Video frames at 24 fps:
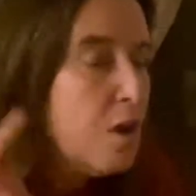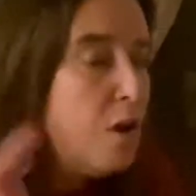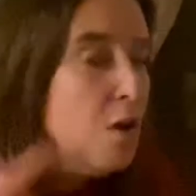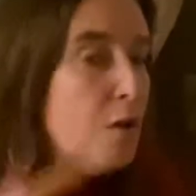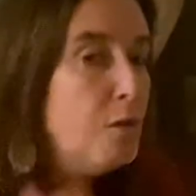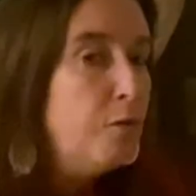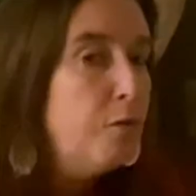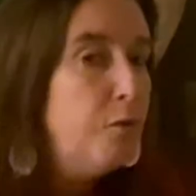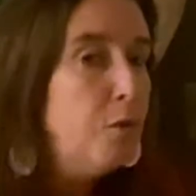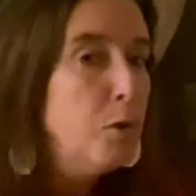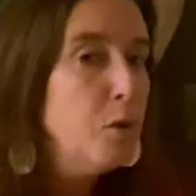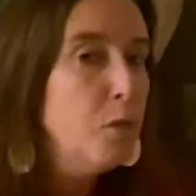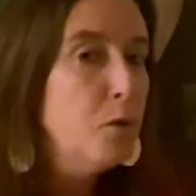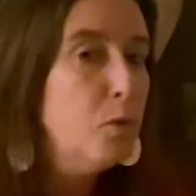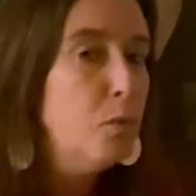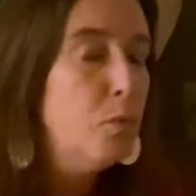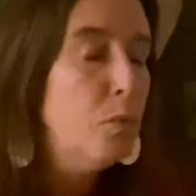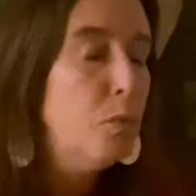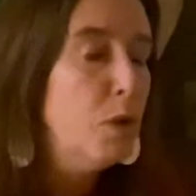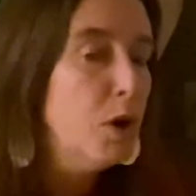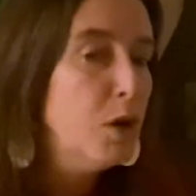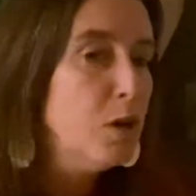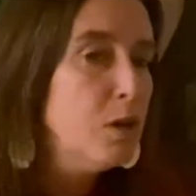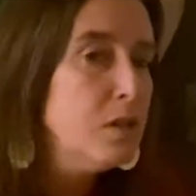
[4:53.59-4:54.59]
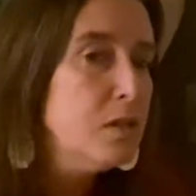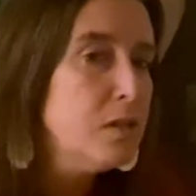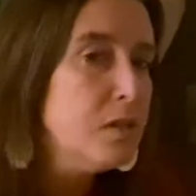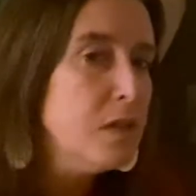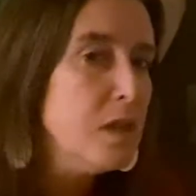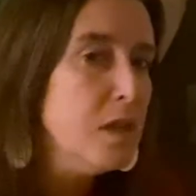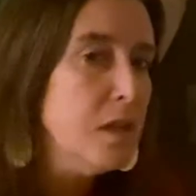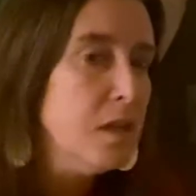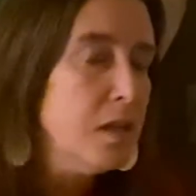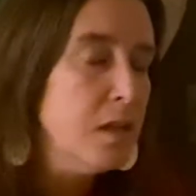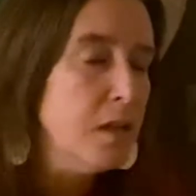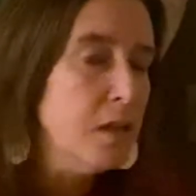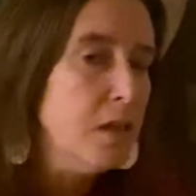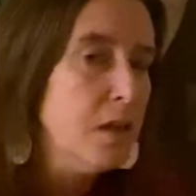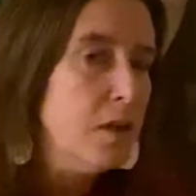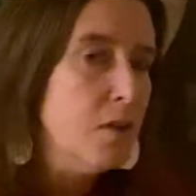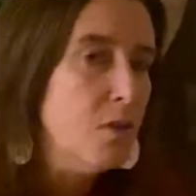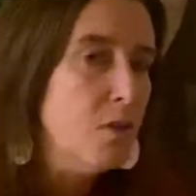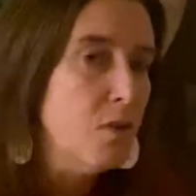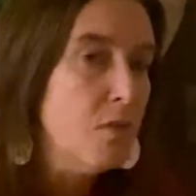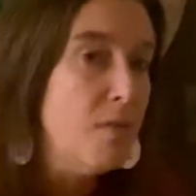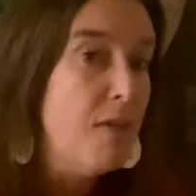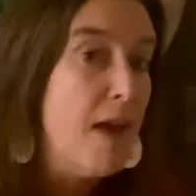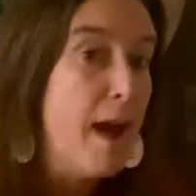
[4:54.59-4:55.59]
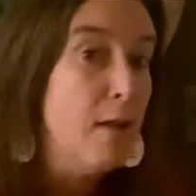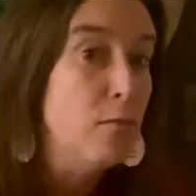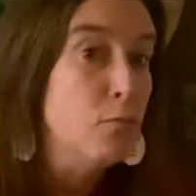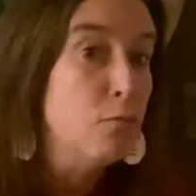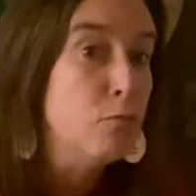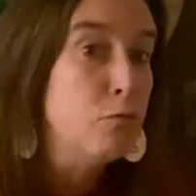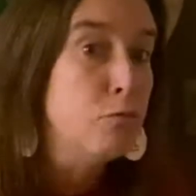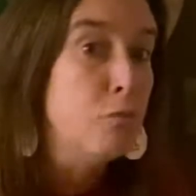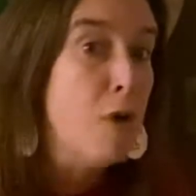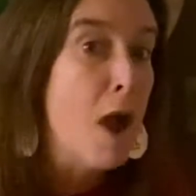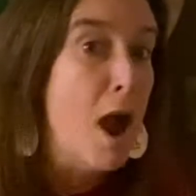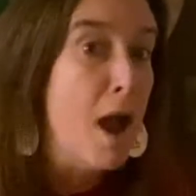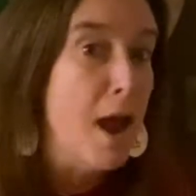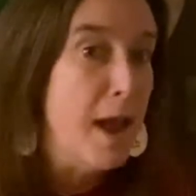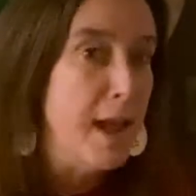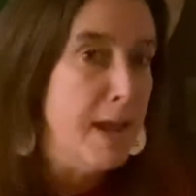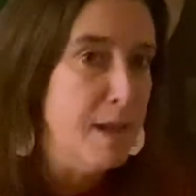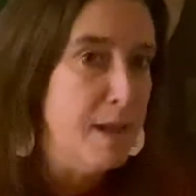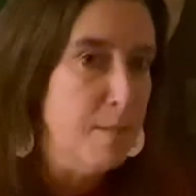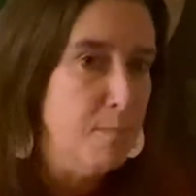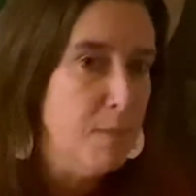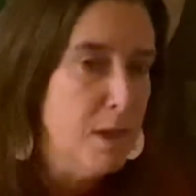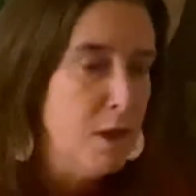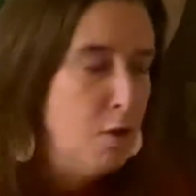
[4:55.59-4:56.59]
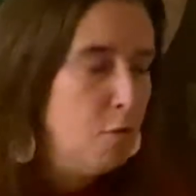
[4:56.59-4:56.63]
for the words in here that rhyme.